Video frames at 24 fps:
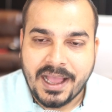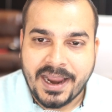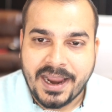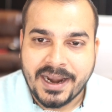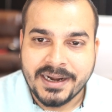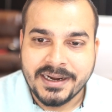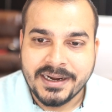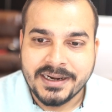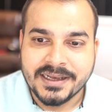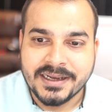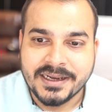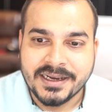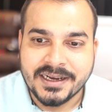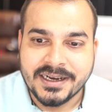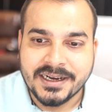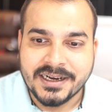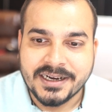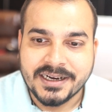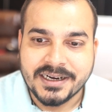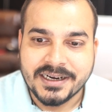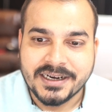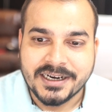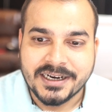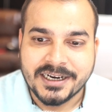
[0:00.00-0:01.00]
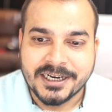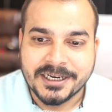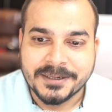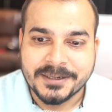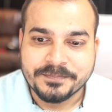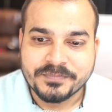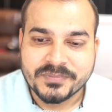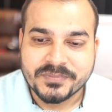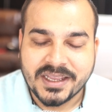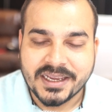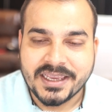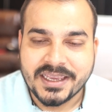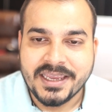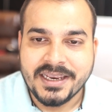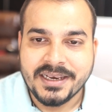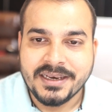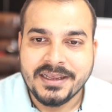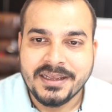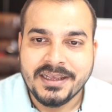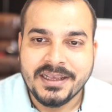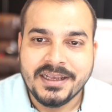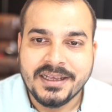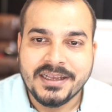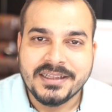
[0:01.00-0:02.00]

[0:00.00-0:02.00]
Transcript: And uh, uh, again,